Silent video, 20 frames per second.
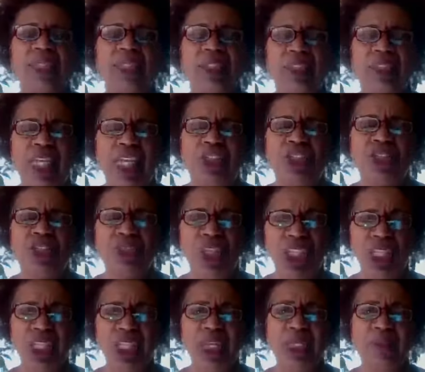does you
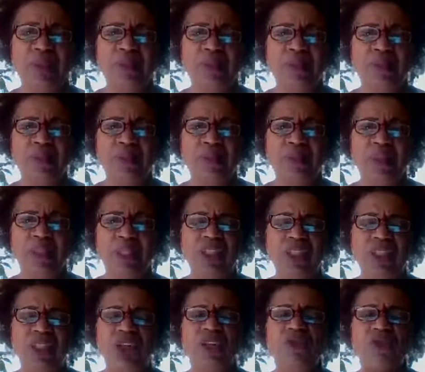good,
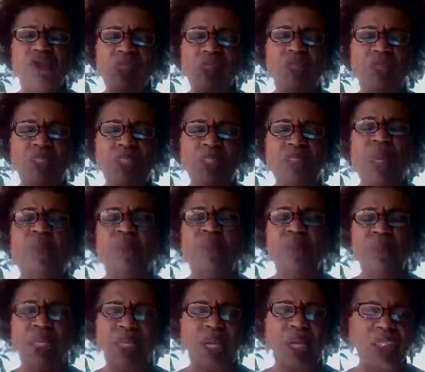serves you in some
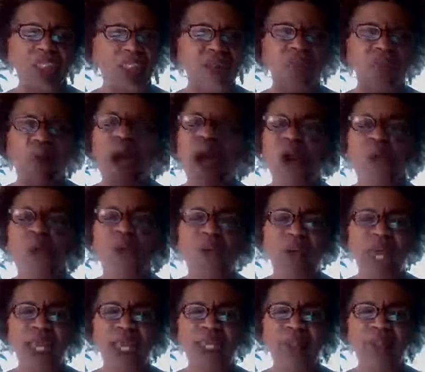small
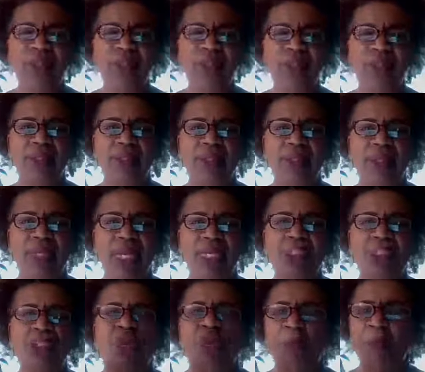way
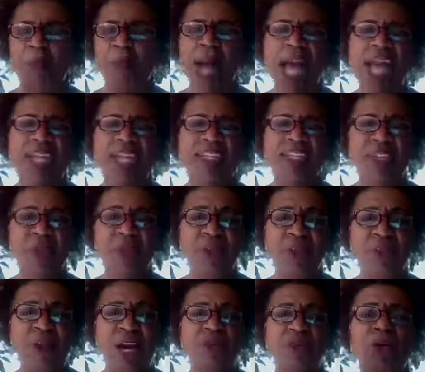to remind
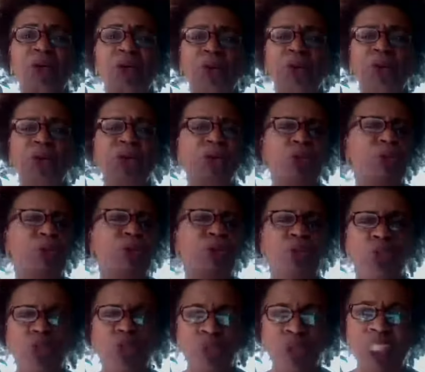you of who you
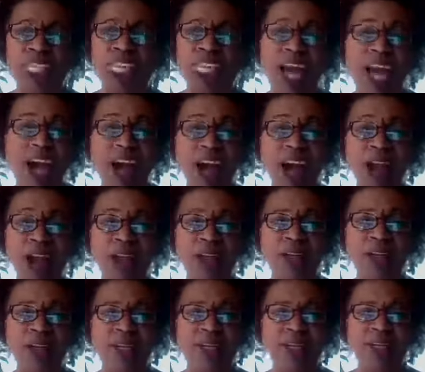truly are,
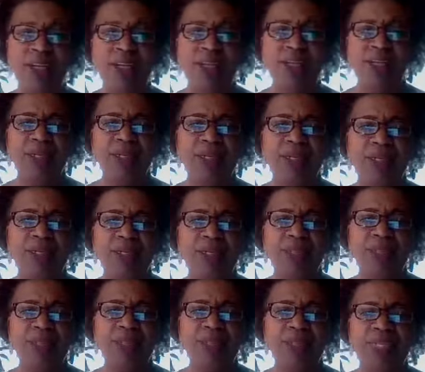
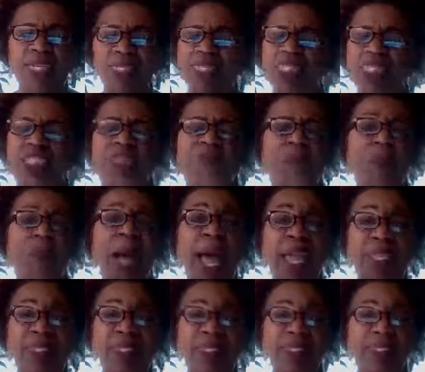that
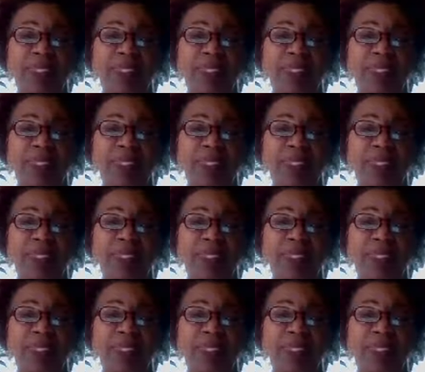despite